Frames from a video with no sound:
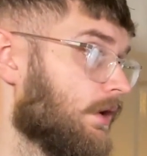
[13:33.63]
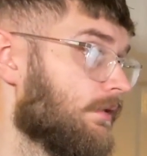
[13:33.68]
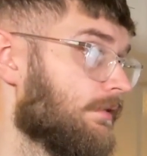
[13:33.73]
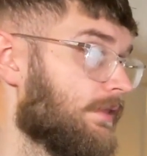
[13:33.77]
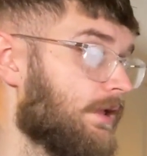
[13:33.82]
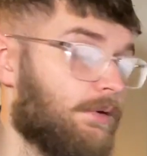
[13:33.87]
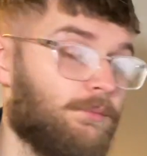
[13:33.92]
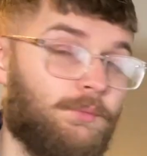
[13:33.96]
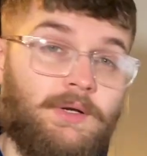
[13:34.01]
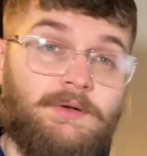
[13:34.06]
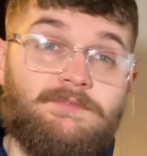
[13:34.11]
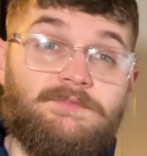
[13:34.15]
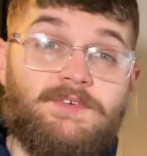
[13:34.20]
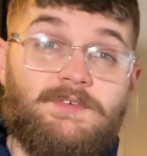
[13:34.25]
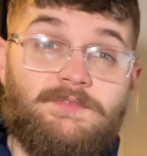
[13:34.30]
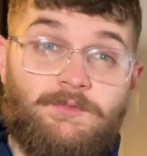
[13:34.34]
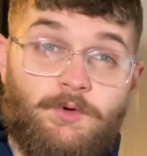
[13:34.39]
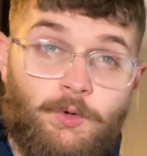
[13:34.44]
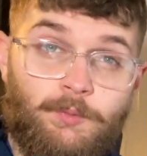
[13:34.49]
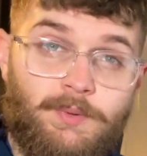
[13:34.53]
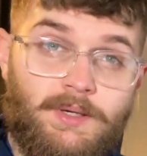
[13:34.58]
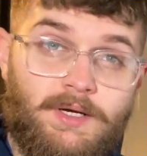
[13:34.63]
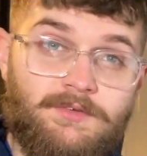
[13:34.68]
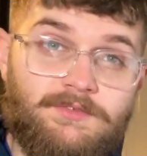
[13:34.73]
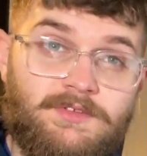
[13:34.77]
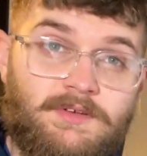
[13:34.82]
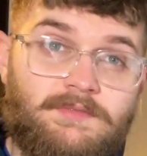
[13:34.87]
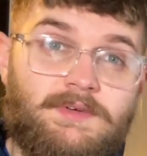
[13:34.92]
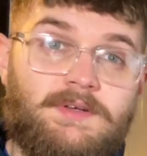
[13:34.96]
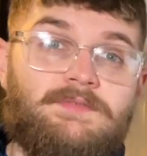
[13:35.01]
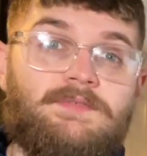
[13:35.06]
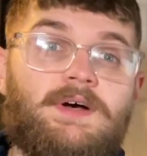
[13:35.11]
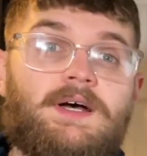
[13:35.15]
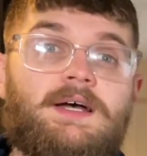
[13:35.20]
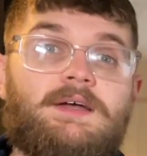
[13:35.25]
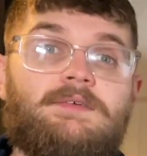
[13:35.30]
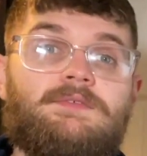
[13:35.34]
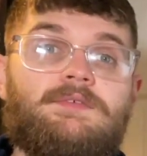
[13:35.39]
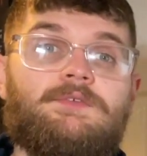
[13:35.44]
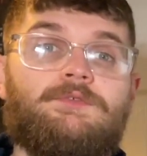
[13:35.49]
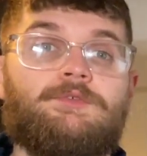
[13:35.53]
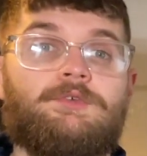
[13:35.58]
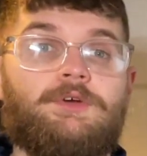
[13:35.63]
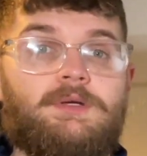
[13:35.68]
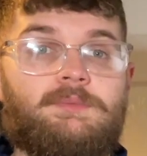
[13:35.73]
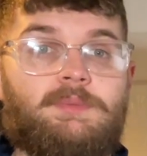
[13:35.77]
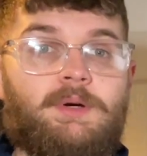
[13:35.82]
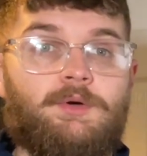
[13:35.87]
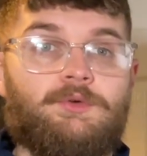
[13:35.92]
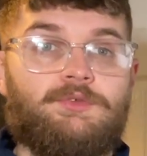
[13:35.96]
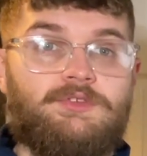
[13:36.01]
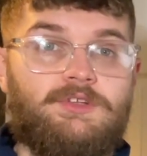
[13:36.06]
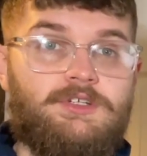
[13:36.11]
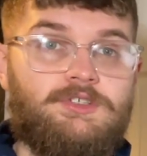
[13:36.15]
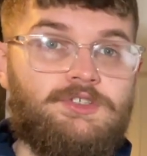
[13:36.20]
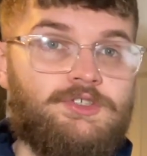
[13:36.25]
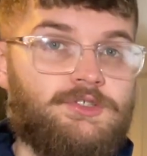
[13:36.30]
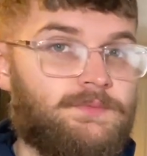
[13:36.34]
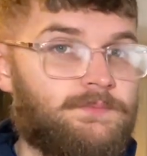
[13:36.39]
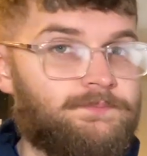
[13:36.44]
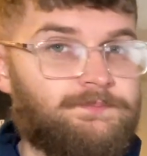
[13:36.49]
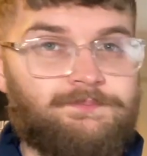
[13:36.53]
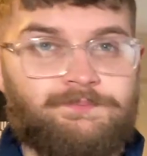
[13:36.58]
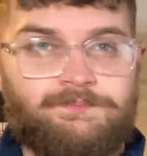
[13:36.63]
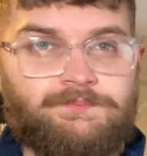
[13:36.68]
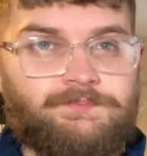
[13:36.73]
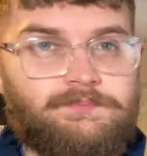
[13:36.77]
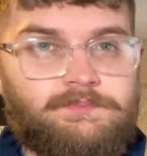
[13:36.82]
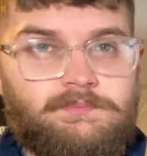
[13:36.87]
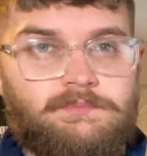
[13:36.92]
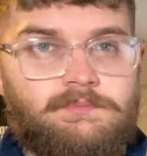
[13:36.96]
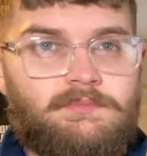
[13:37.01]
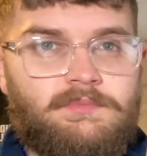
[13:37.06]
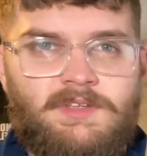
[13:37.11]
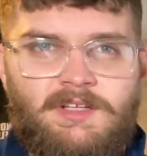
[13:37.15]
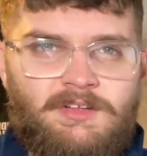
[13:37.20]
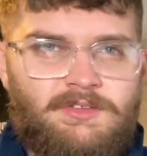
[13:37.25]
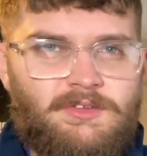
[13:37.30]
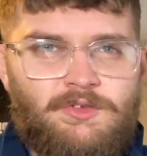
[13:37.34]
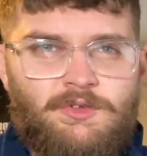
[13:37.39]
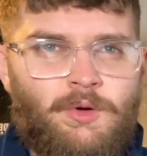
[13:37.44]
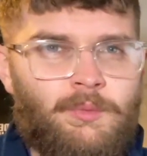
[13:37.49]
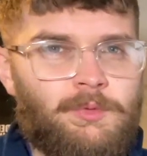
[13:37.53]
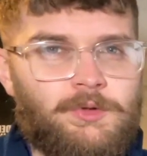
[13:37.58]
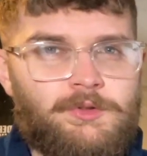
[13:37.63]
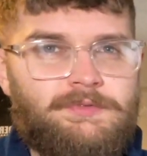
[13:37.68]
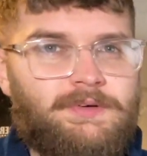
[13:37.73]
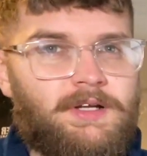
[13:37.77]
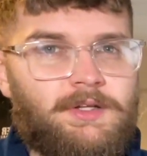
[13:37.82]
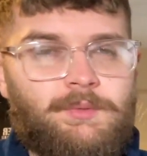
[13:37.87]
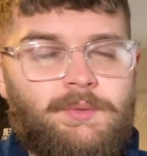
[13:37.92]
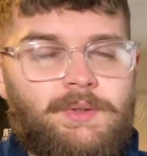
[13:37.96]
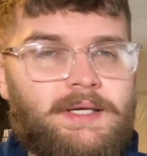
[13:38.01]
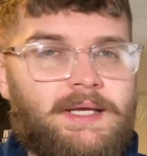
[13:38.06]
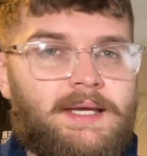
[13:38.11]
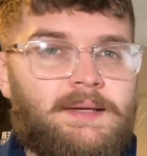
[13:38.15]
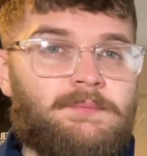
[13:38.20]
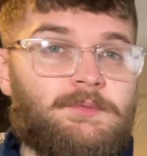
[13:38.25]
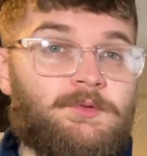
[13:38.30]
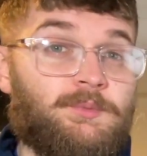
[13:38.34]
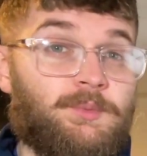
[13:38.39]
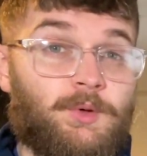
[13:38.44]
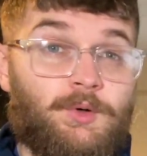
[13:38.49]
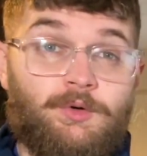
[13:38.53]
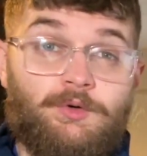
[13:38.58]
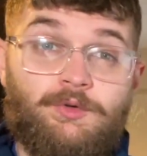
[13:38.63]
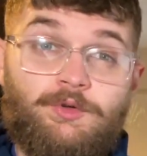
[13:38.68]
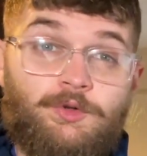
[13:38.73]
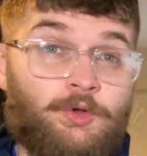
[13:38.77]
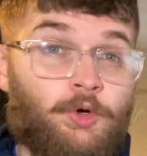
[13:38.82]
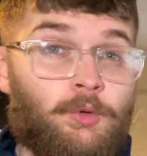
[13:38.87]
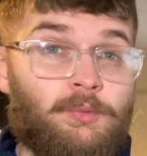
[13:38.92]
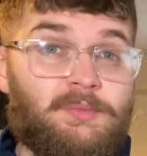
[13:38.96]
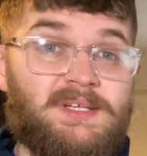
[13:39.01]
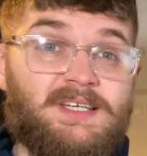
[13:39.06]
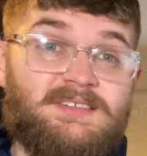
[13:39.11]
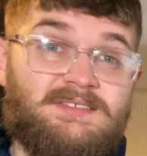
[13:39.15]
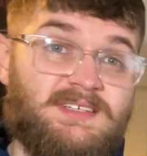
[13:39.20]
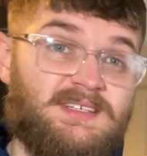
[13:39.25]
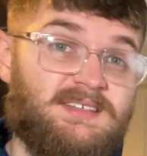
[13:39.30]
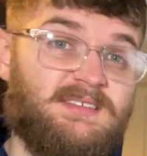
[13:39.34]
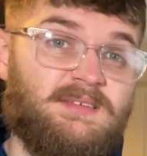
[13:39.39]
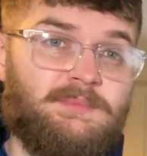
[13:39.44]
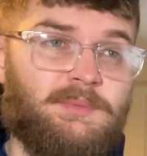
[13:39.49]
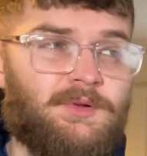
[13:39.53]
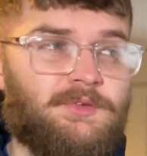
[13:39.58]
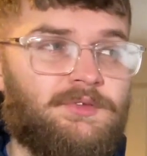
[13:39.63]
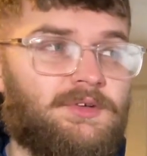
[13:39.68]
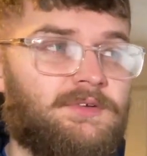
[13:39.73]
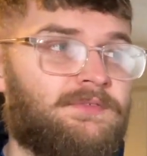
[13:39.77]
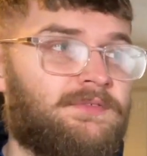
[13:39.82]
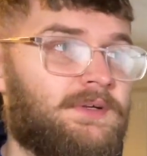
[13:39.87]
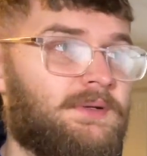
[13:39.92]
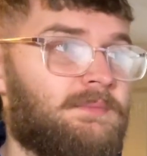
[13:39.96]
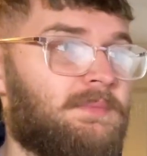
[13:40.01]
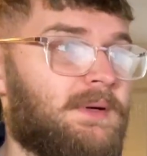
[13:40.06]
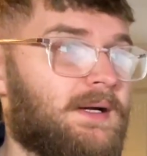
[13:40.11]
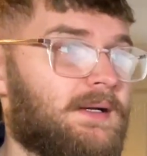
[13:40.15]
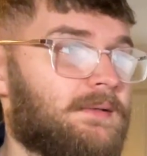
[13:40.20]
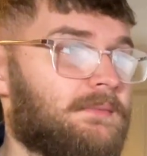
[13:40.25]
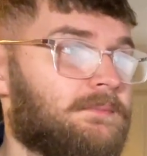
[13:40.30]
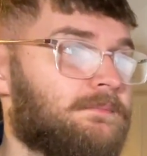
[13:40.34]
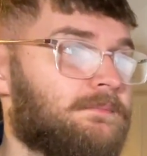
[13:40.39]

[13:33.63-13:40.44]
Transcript: That went for £4.75, free postage. There's not much value in games, but normally it's easy positive feedback.